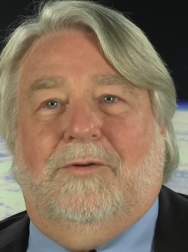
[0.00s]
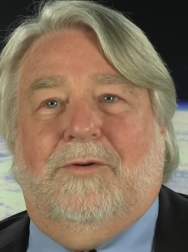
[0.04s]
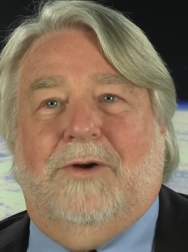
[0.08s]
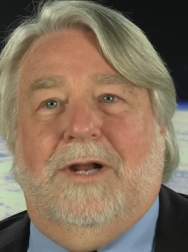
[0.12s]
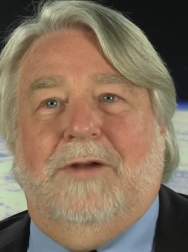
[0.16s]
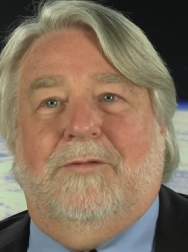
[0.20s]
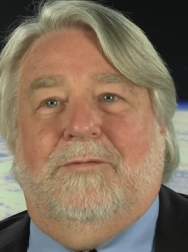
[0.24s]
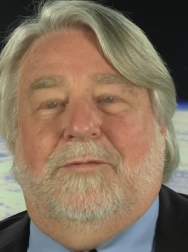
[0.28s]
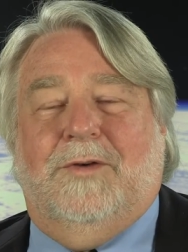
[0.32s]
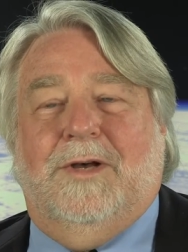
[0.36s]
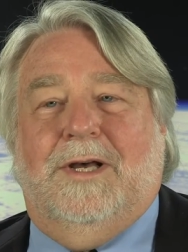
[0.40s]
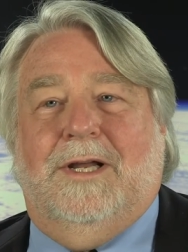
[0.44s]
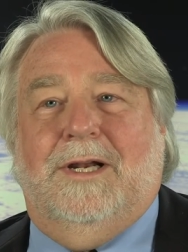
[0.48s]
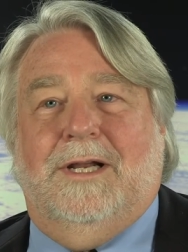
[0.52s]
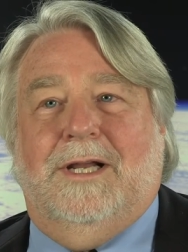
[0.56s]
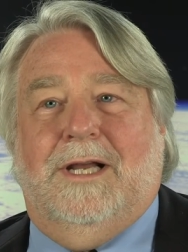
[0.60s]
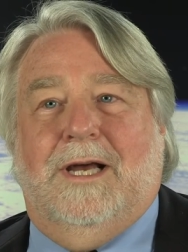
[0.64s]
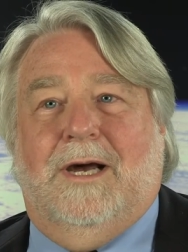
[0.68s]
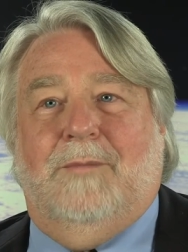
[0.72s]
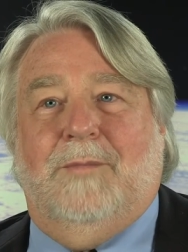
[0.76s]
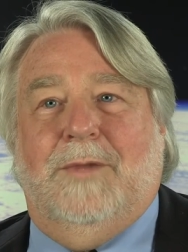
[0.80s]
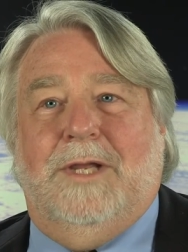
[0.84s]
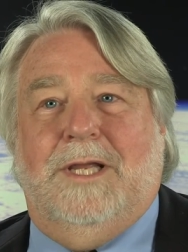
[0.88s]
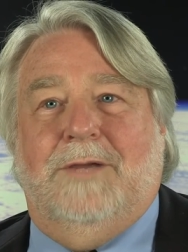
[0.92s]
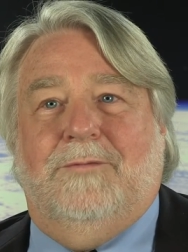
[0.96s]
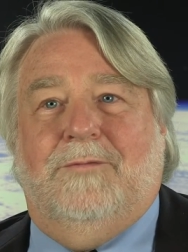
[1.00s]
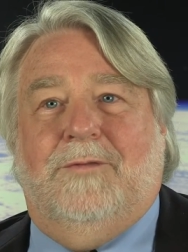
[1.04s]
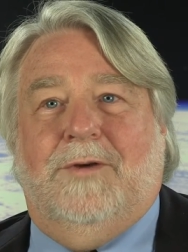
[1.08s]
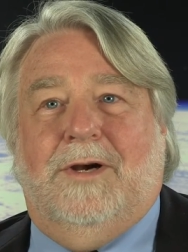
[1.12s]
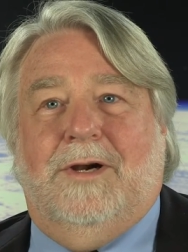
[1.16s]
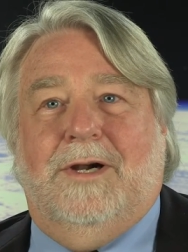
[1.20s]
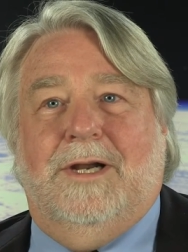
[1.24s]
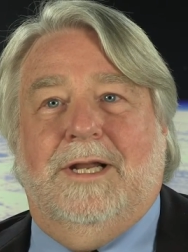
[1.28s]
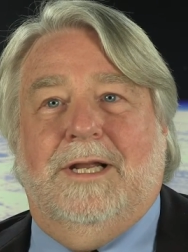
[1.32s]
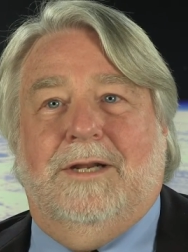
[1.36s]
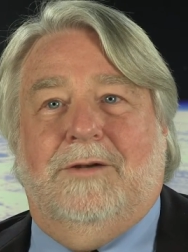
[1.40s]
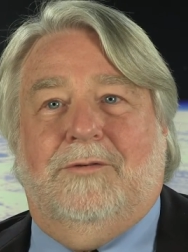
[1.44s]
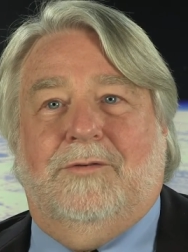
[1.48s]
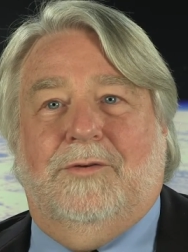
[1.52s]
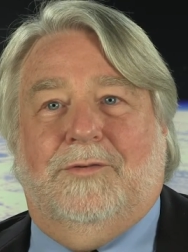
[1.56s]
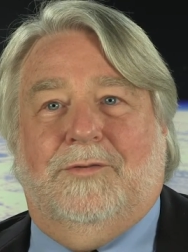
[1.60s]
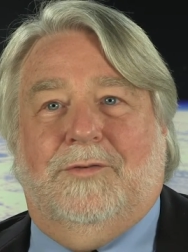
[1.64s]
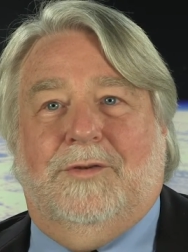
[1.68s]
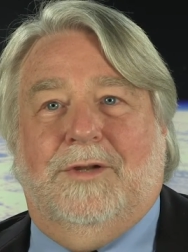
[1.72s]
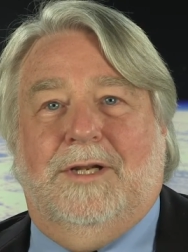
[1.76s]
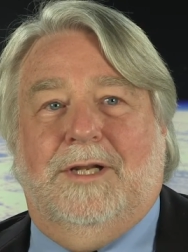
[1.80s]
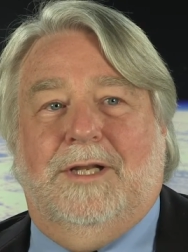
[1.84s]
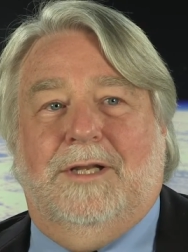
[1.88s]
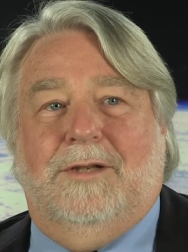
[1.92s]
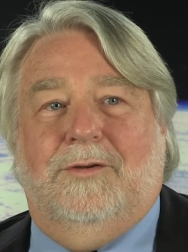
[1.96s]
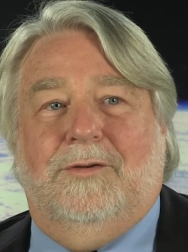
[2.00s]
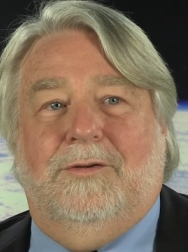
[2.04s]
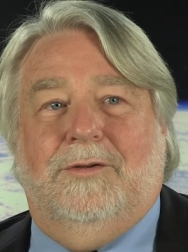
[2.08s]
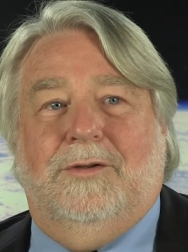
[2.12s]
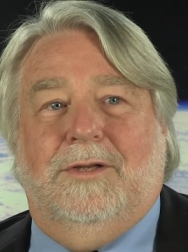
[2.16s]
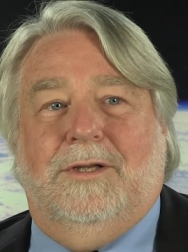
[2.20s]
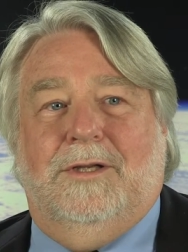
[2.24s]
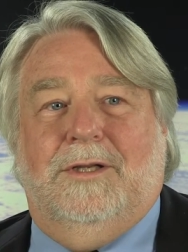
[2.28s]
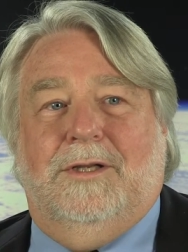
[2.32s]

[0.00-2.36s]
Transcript: great fun and got me very interested in